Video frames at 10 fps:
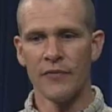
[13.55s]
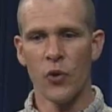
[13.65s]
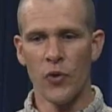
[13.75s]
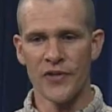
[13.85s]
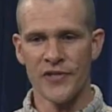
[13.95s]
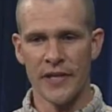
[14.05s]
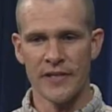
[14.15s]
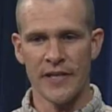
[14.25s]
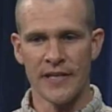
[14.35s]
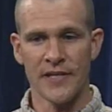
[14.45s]
Of course,
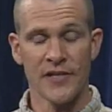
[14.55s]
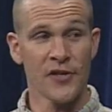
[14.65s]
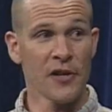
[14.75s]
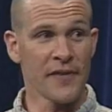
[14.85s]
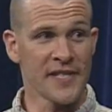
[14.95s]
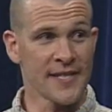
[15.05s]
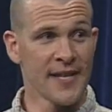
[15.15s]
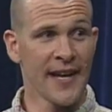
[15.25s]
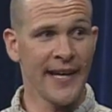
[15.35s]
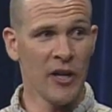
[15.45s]
it's service, it's
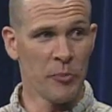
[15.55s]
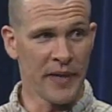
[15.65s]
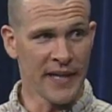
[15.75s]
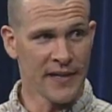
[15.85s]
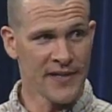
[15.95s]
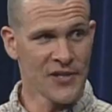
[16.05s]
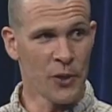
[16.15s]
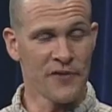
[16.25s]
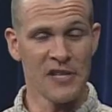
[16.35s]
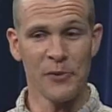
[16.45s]
not helping.
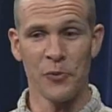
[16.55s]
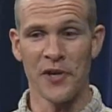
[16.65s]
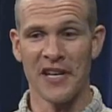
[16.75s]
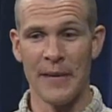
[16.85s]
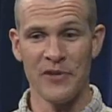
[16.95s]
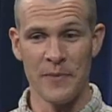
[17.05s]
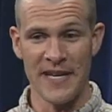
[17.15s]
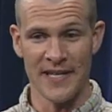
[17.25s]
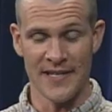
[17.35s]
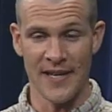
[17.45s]
So if someone were to come to
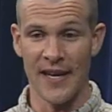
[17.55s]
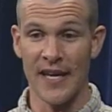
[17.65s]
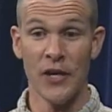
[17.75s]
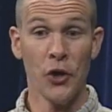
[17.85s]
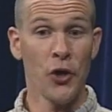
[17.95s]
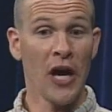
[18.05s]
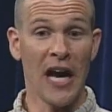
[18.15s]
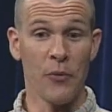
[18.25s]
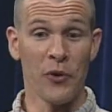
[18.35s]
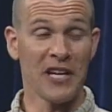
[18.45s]
me and say,
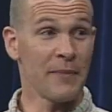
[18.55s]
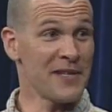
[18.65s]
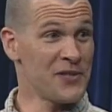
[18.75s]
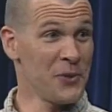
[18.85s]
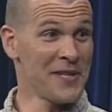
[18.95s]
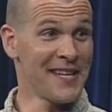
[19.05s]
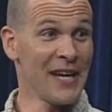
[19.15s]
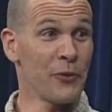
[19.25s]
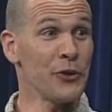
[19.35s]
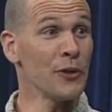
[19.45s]
I want to commit
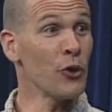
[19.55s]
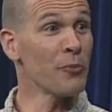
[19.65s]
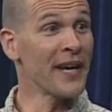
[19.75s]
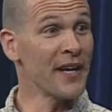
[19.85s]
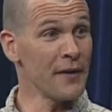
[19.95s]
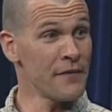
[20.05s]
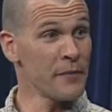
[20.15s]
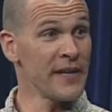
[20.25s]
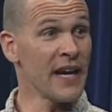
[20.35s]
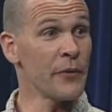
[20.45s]
suicide, will you load my gun for
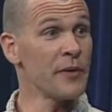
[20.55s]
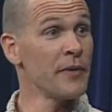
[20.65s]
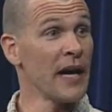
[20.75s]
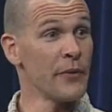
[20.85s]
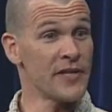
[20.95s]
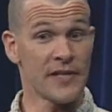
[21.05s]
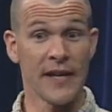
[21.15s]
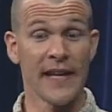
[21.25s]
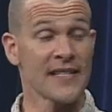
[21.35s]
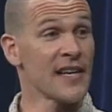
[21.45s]
me? I would
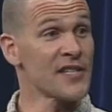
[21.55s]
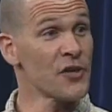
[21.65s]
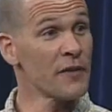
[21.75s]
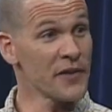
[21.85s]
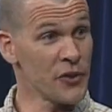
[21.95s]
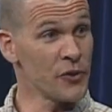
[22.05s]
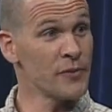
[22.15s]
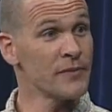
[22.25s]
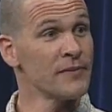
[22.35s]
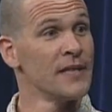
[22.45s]
say that's not serving
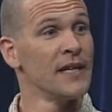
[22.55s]
you.